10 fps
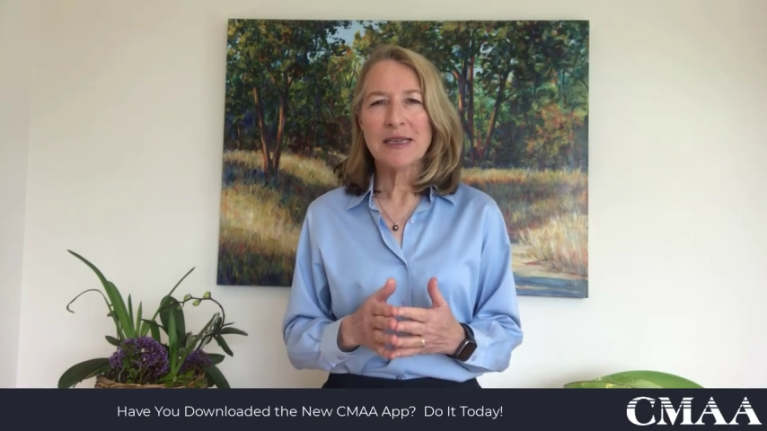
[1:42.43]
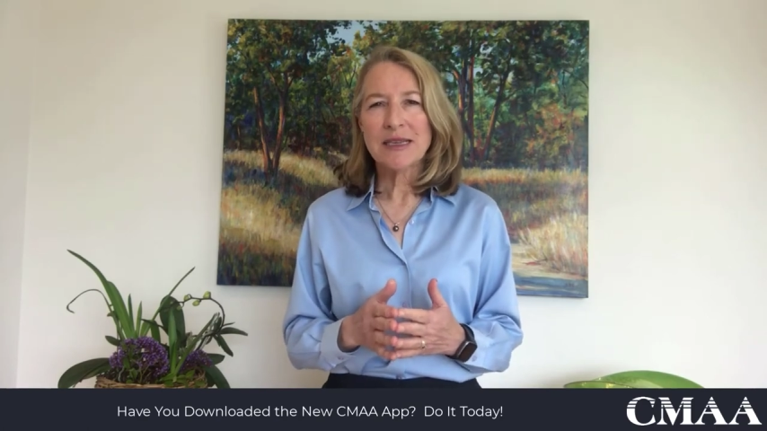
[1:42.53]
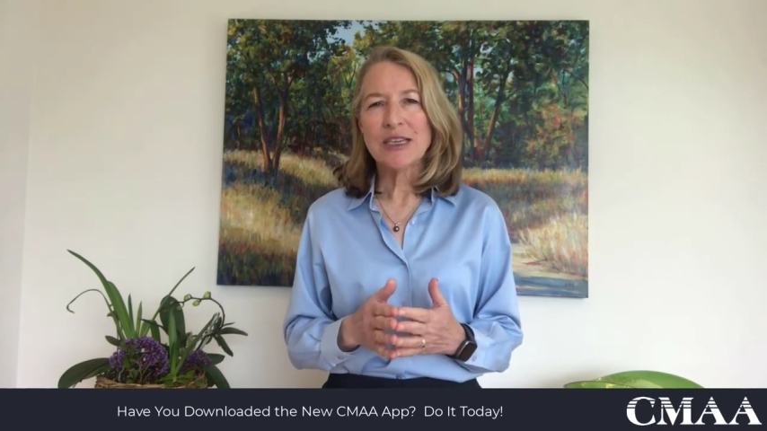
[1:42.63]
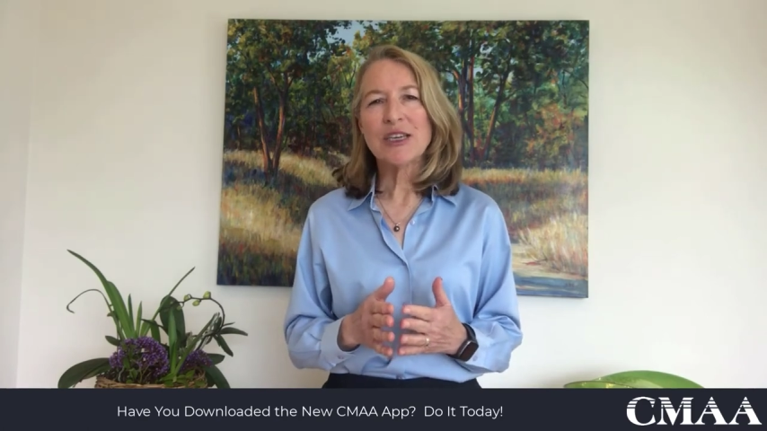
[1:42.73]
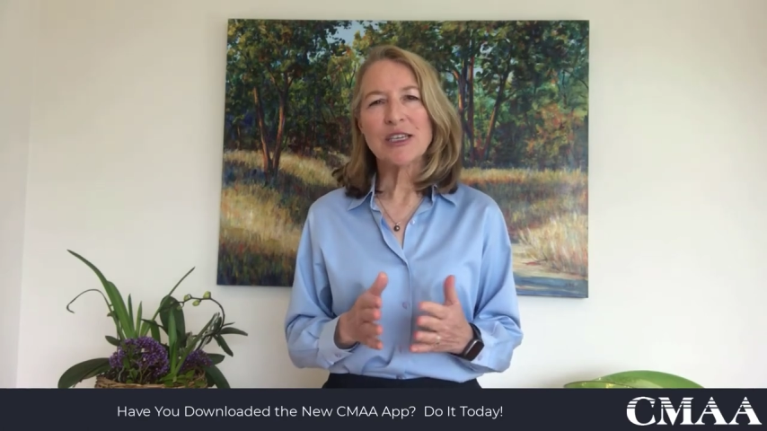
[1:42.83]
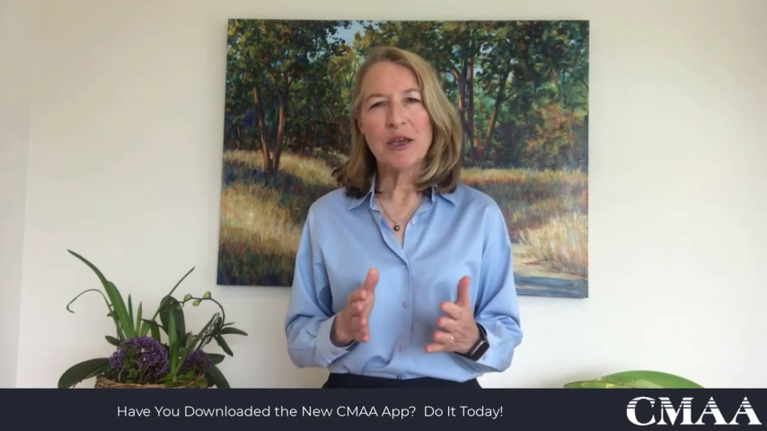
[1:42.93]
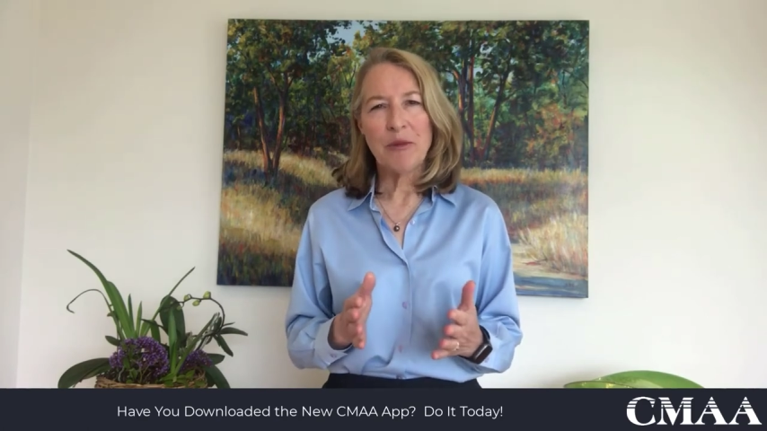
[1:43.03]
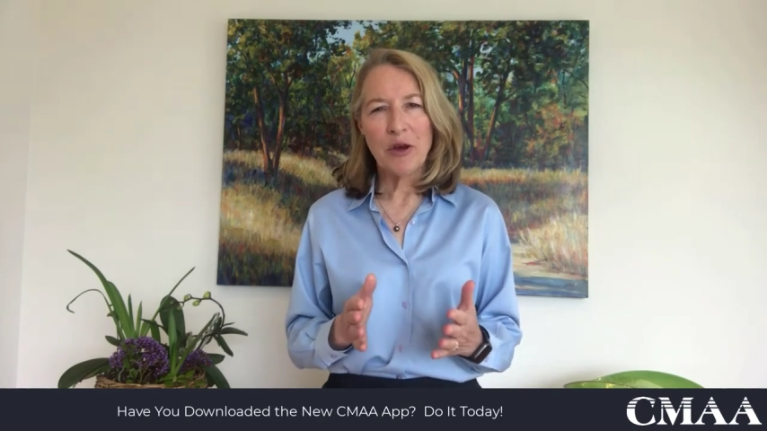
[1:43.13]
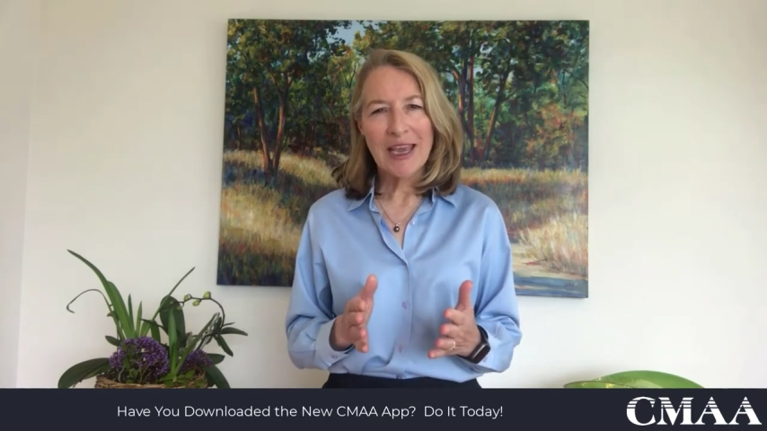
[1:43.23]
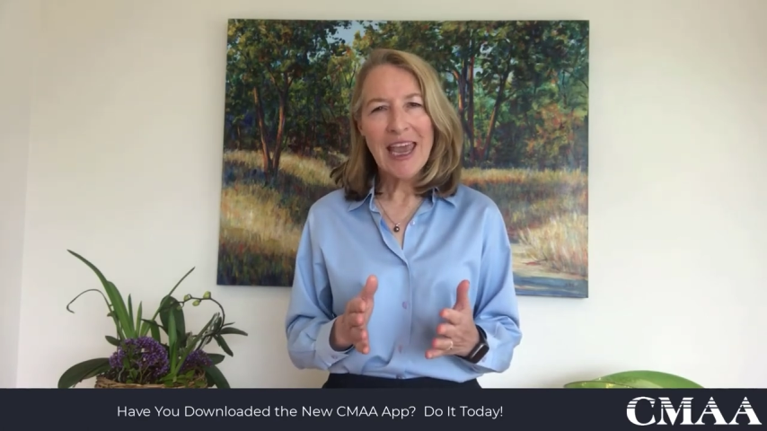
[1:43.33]
such as
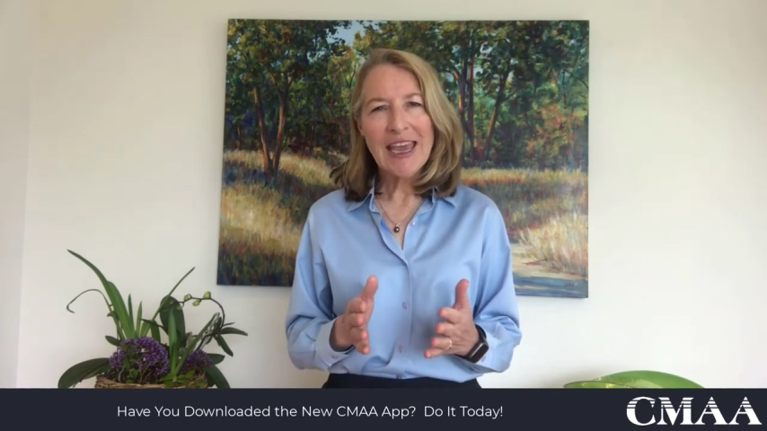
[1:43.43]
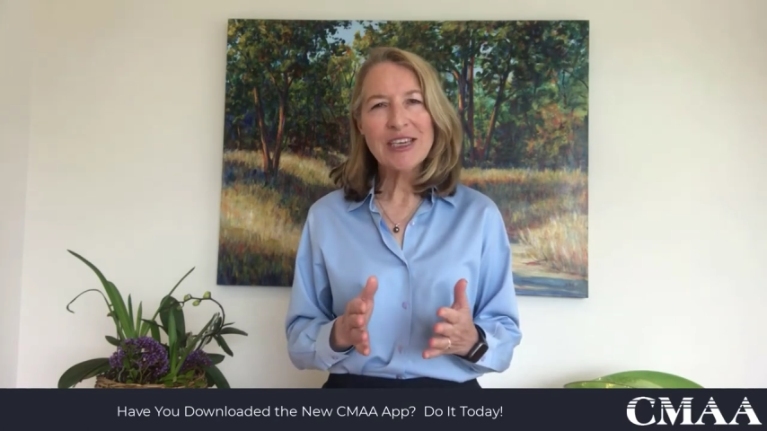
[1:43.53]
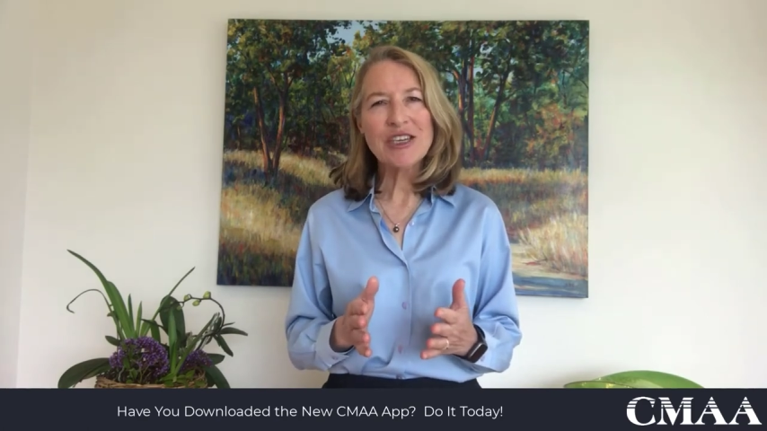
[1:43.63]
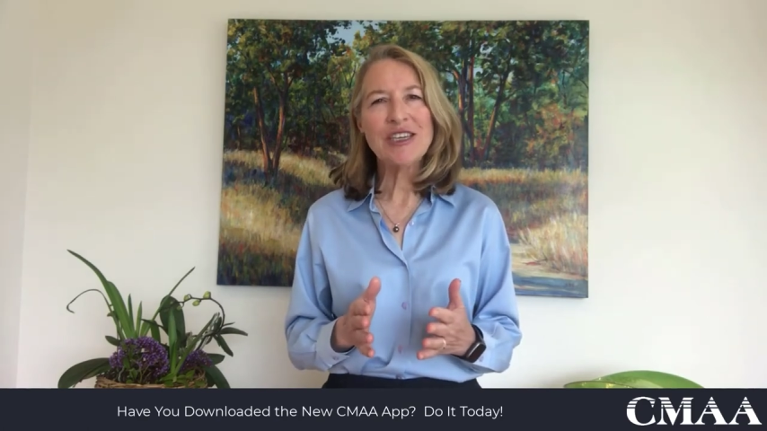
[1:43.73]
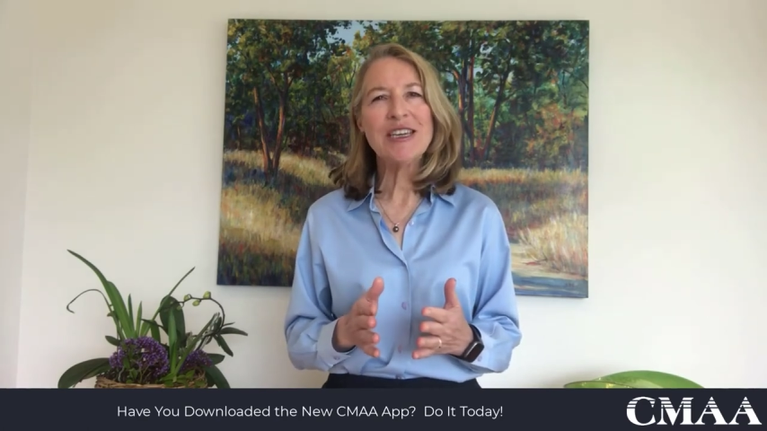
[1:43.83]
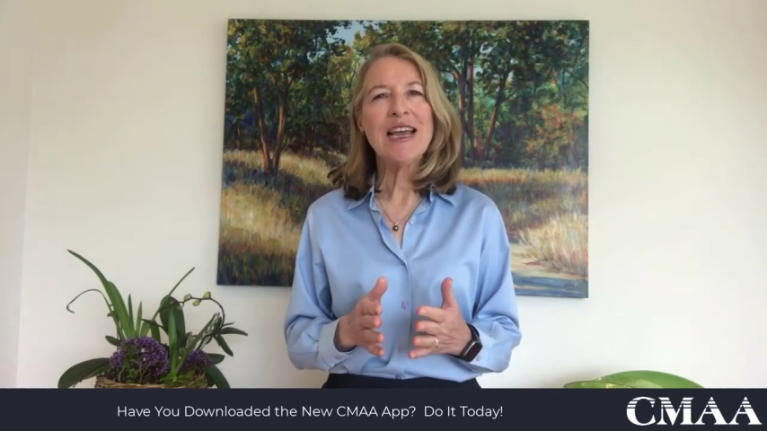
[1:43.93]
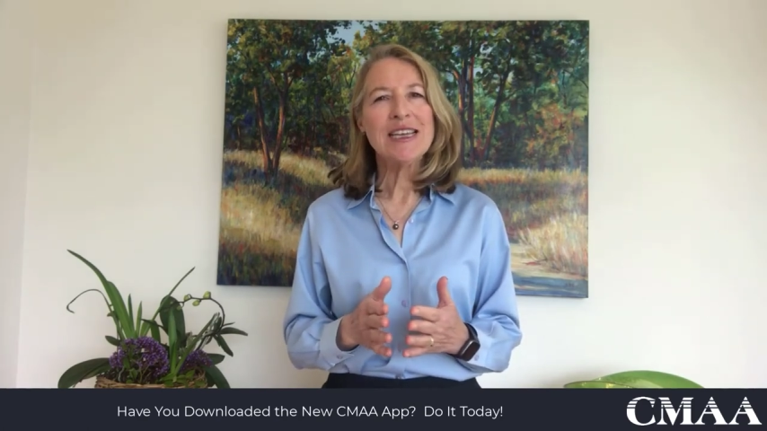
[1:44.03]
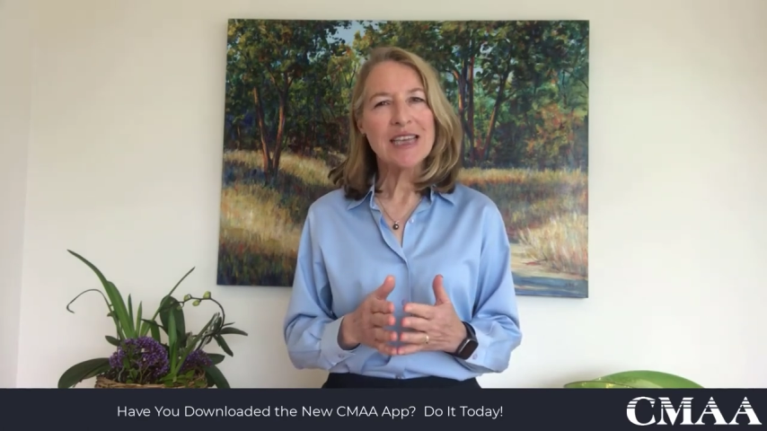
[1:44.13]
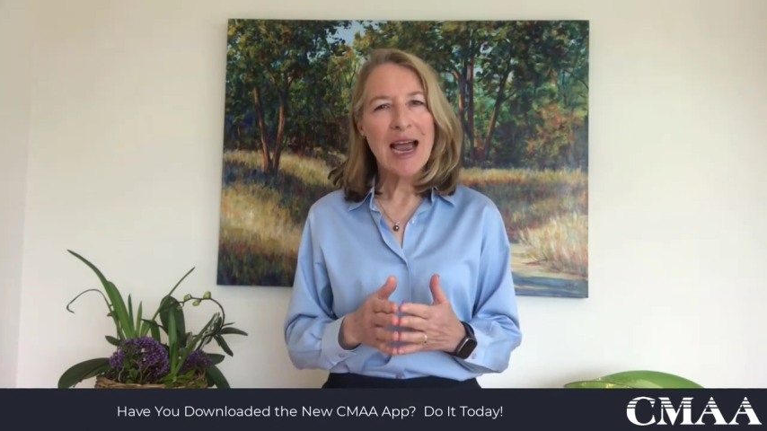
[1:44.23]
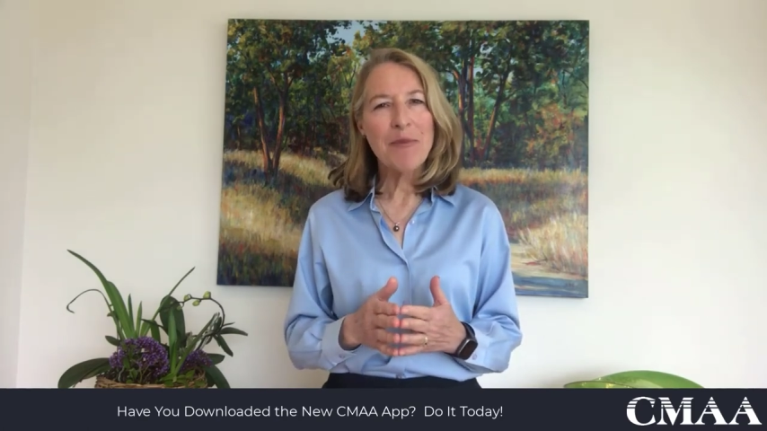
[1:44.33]
communication,
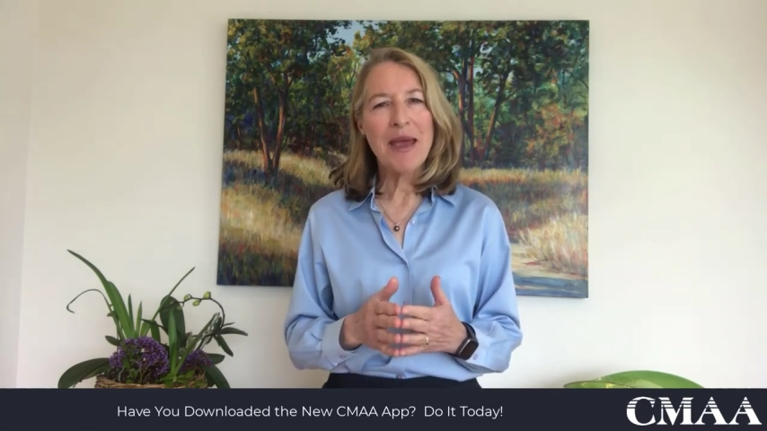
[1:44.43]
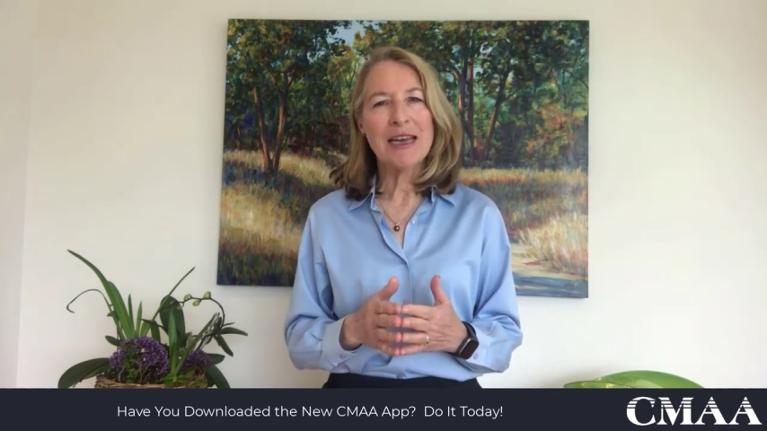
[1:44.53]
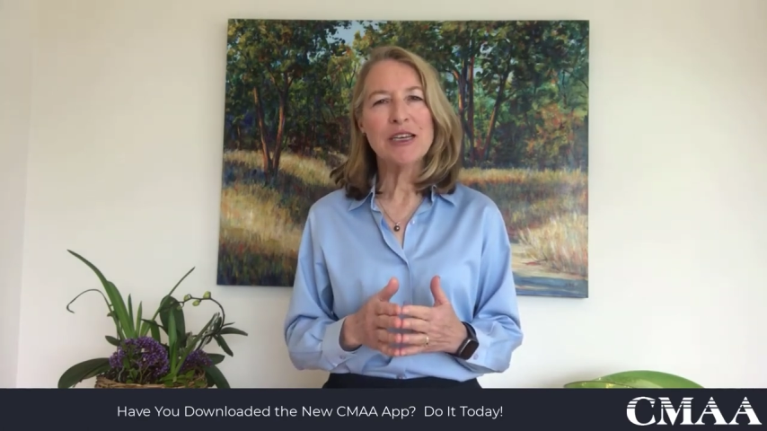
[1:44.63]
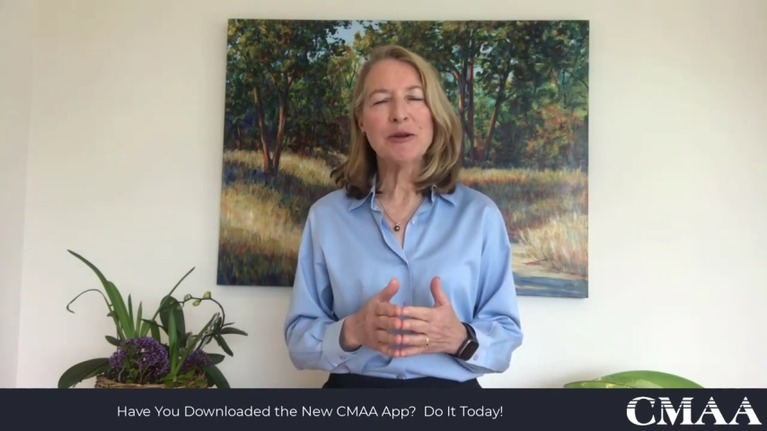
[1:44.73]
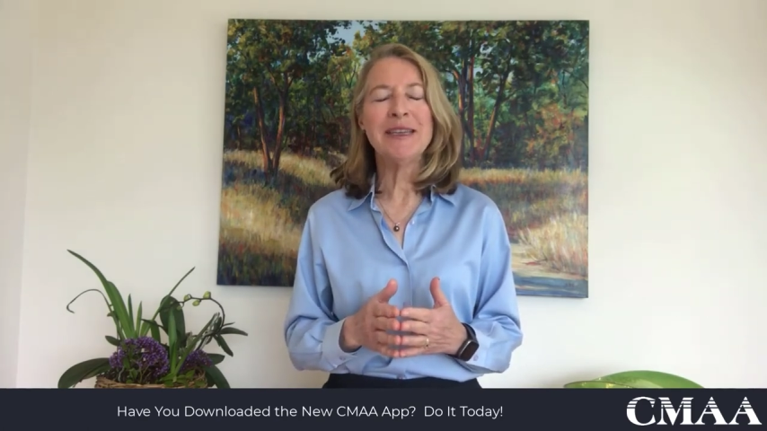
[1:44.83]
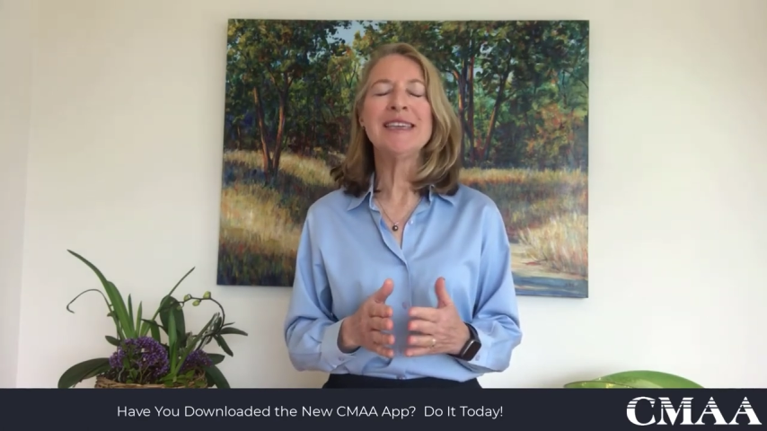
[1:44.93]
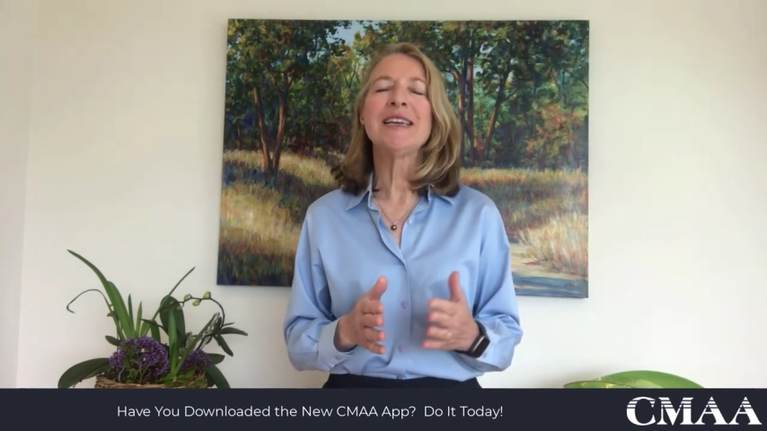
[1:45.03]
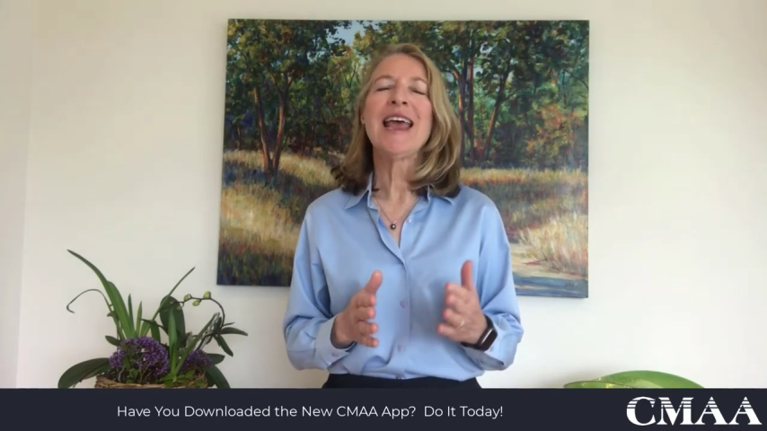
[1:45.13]
time management,